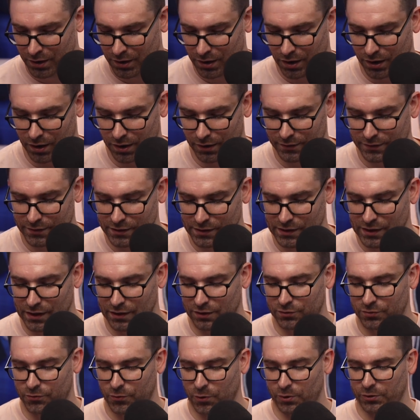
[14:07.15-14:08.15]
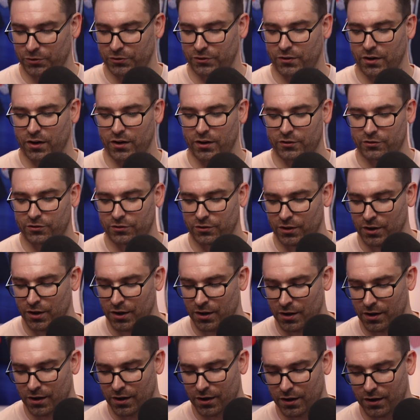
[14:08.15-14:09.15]
DK's first touch
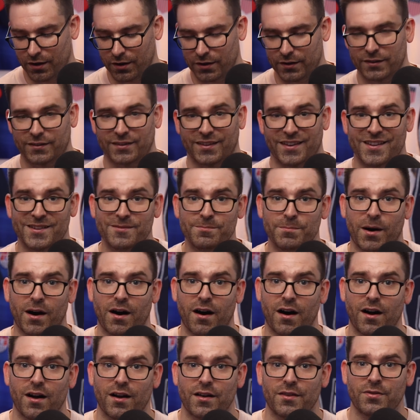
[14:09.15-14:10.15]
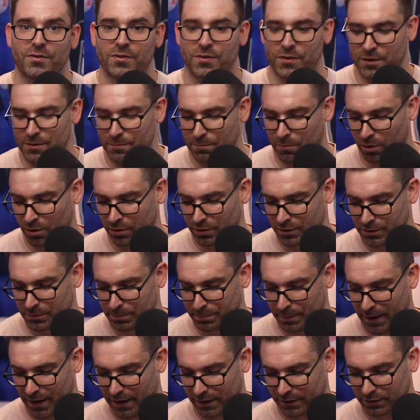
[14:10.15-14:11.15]
is in behind the
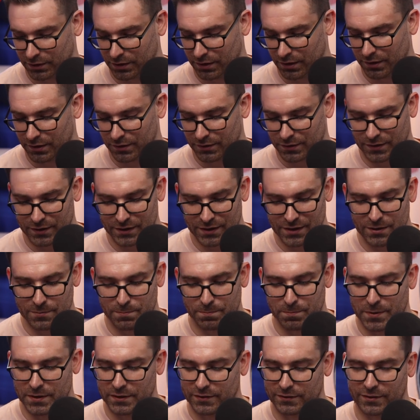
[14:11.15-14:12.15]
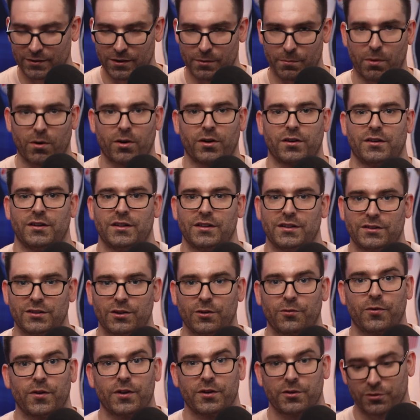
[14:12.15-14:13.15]
Martinique back line. Then he beats the Martinique
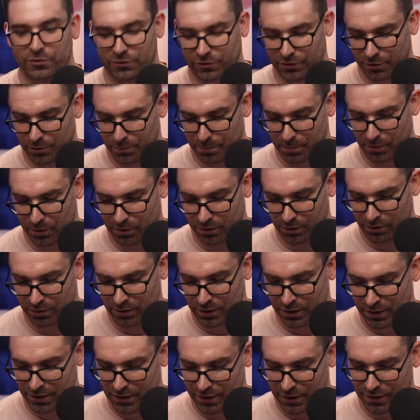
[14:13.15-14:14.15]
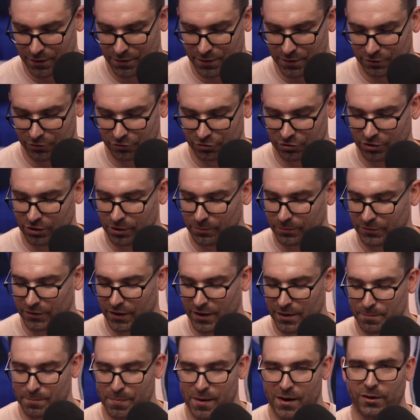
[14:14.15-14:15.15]
defenders to the ball and then chips
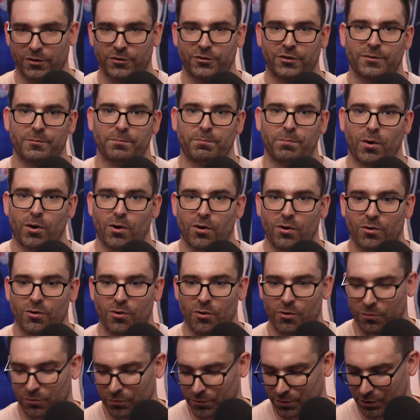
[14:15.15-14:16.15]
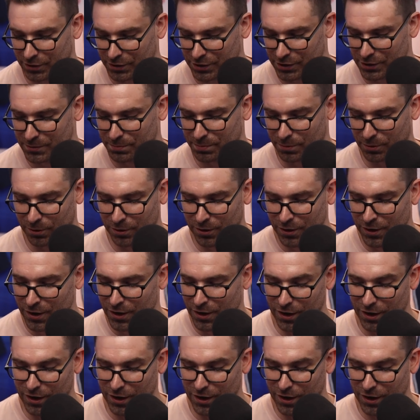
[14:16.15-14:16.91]
a bouncing ball over the keeper.